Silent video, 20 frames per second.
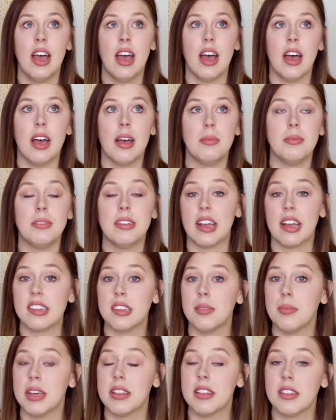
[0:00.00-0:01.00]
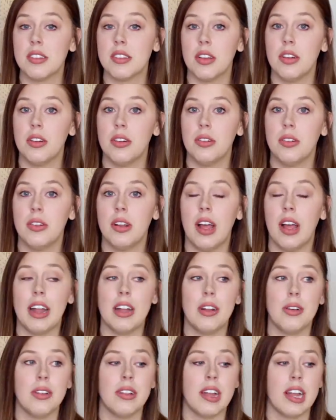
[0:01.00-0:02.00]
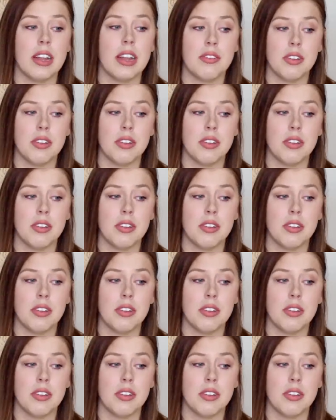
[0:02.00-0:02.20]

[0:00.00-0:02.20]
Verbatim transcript: um, dexamethasone. I know a lot